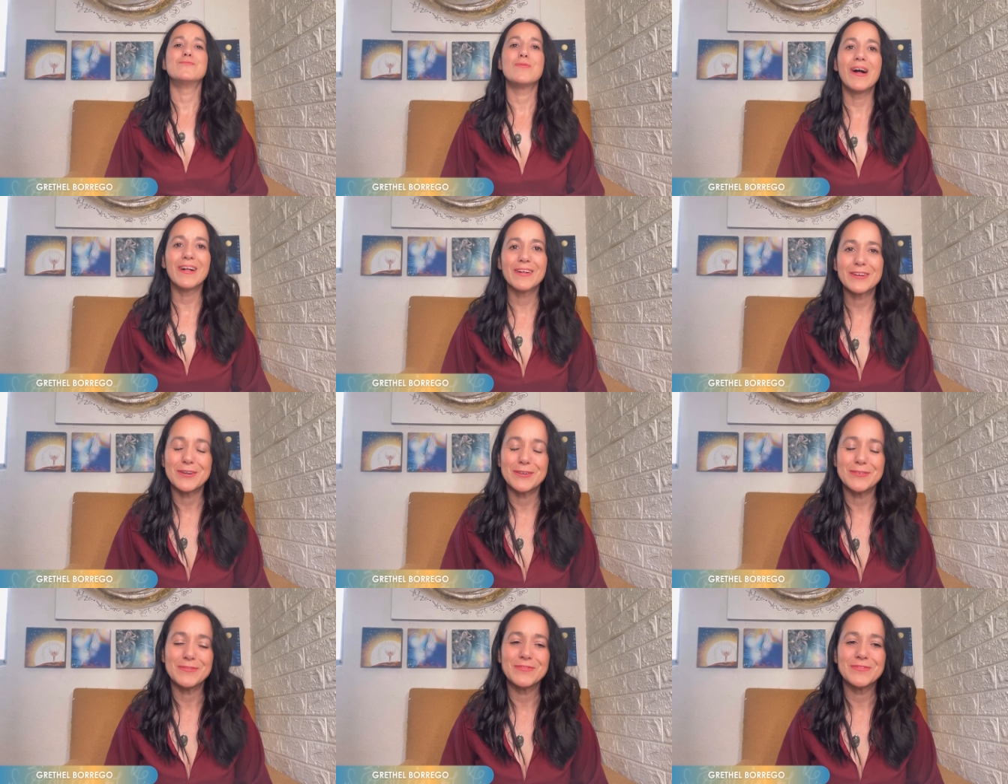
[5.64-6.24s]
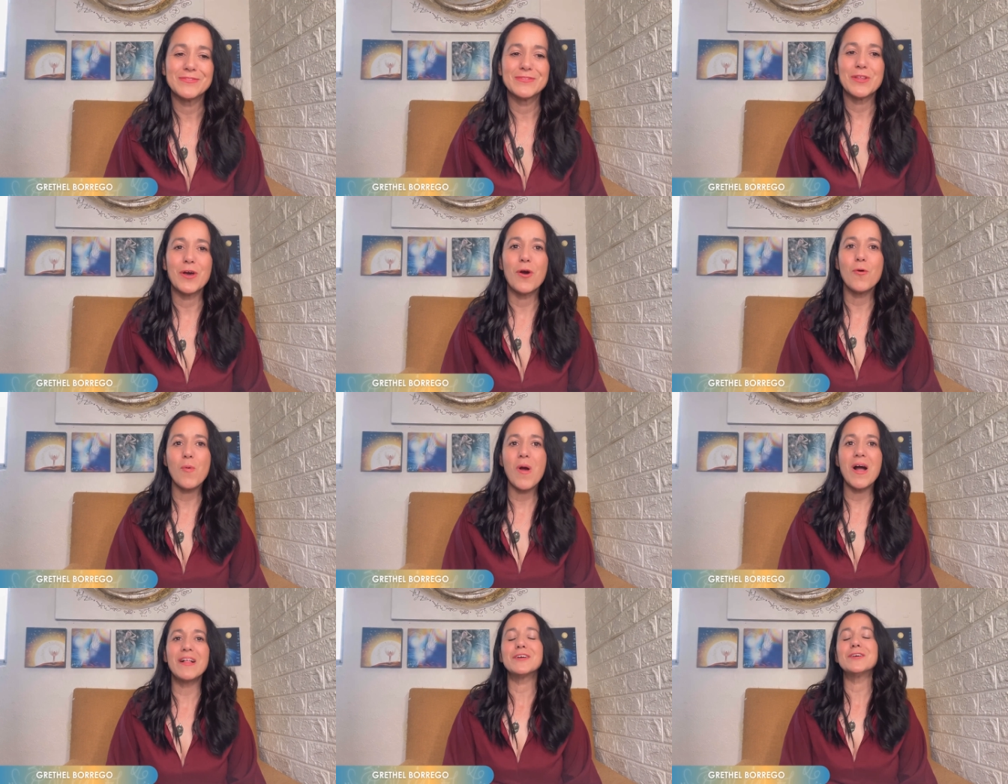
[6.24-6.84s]
Welcome.
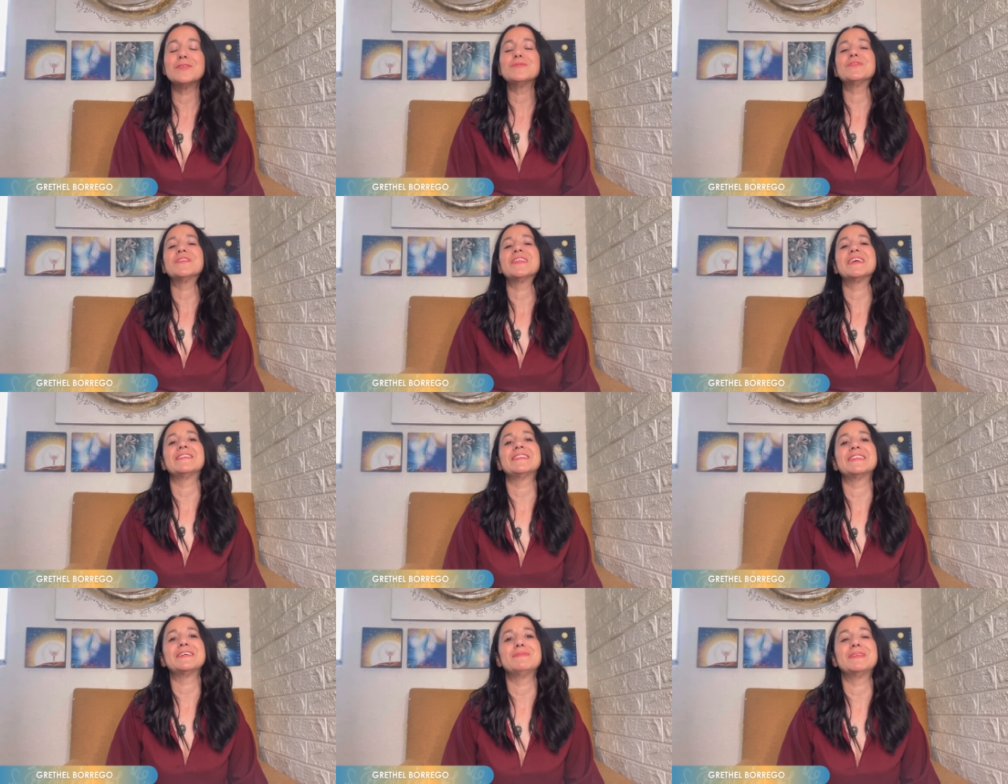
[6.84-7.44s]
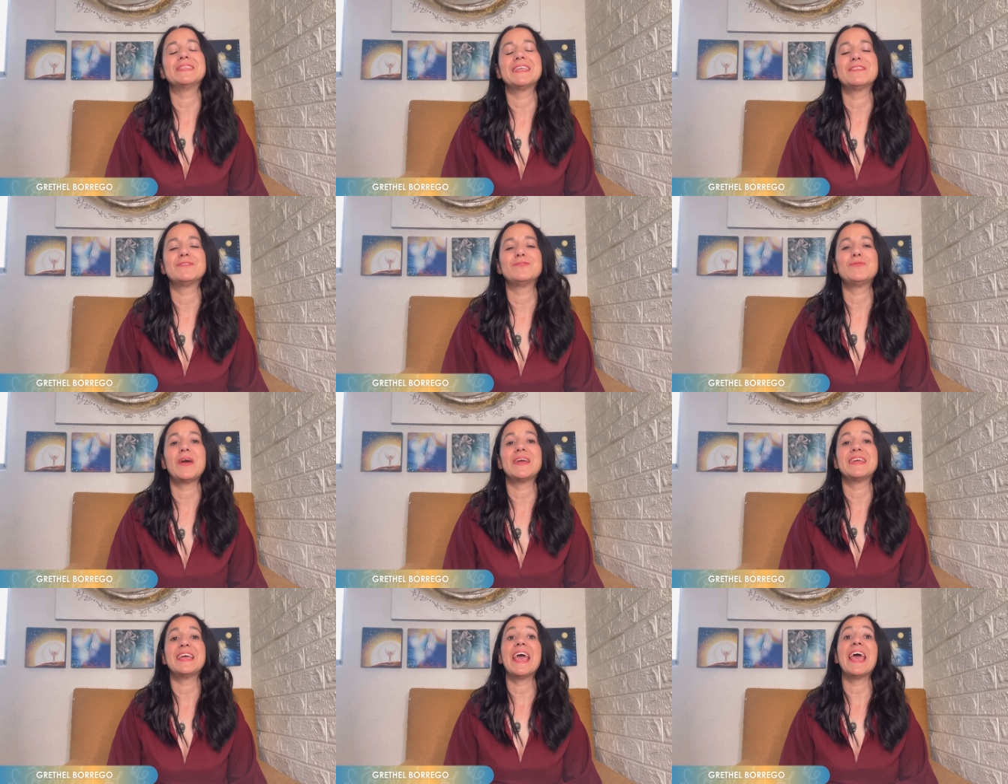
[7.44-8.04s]
Welcome to the Unlimited
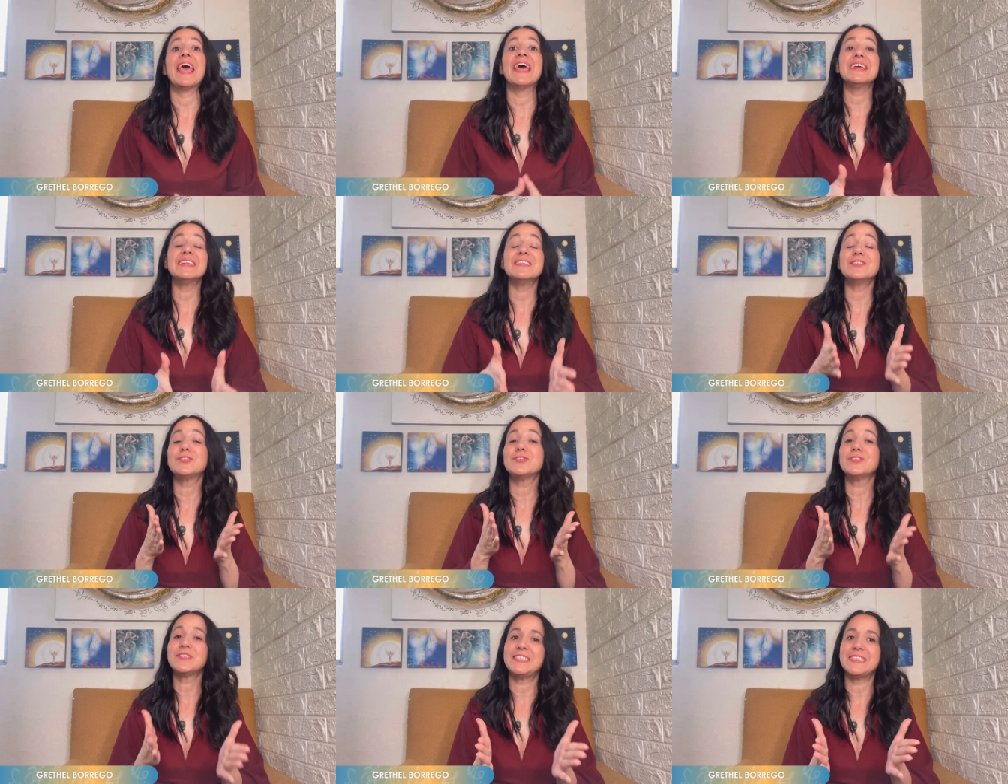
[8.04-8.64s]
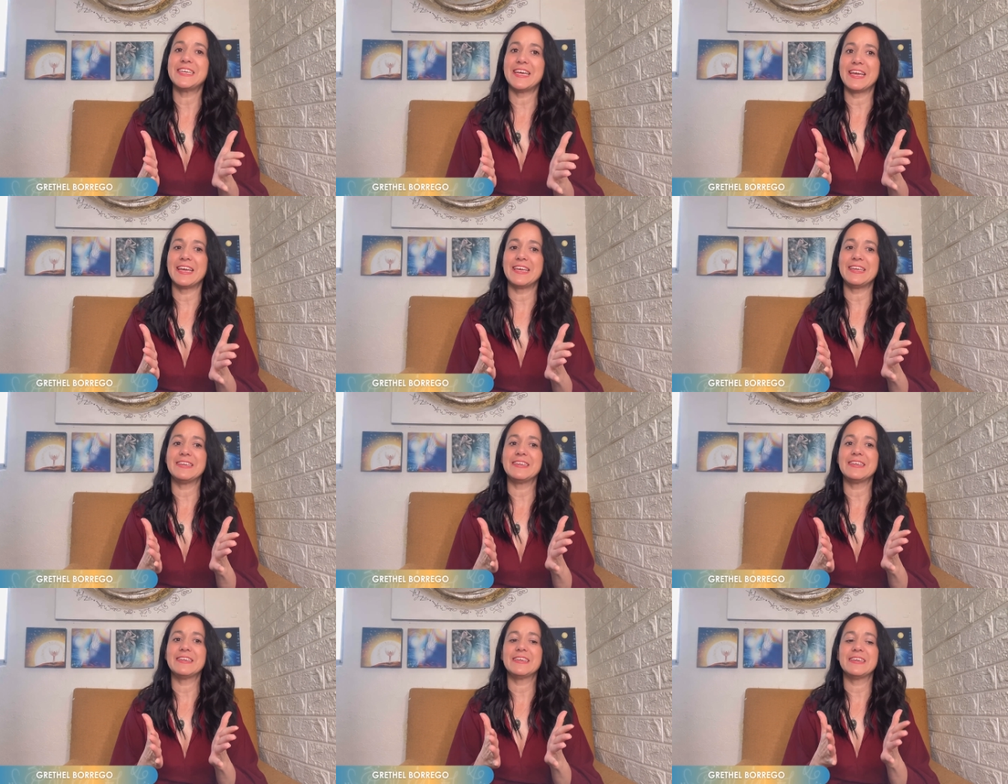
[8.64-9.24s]
Way. And
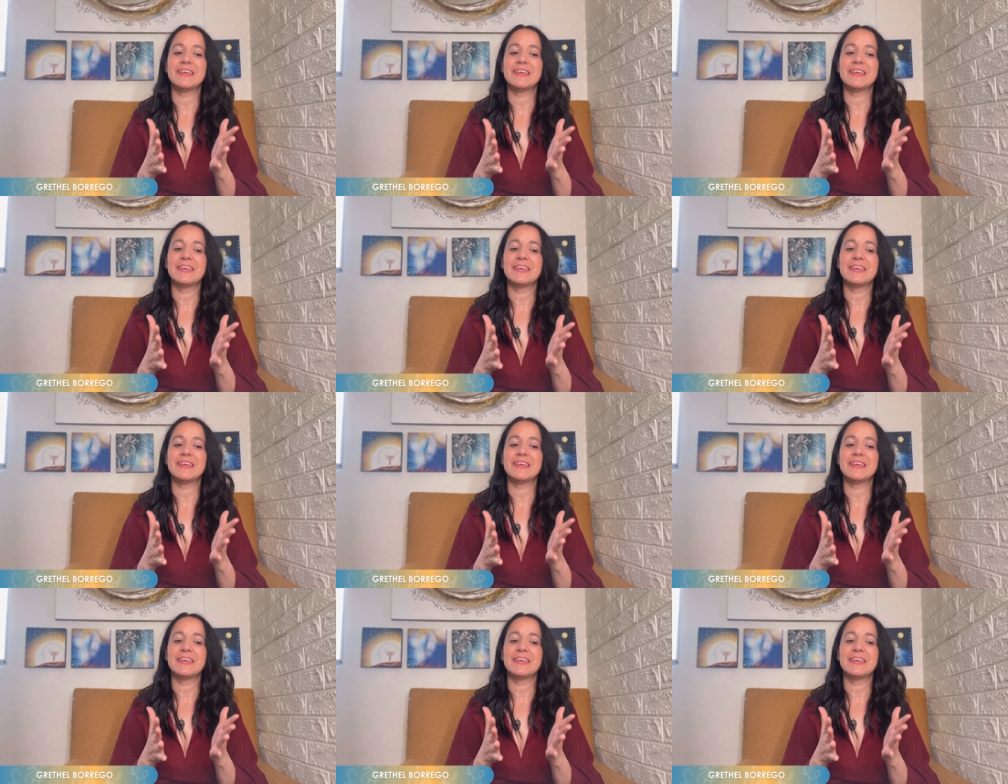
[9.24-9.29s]
today